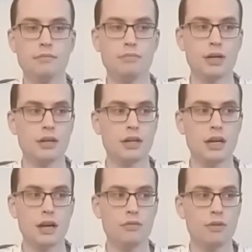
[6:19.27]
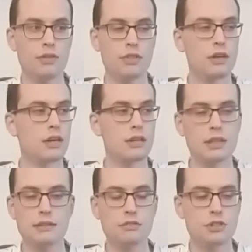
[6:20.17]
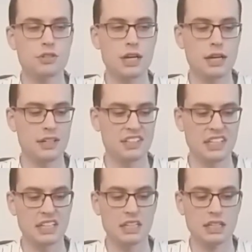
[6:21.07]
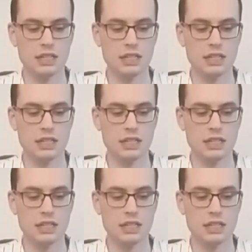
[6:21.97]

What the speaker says: But everything just kind of like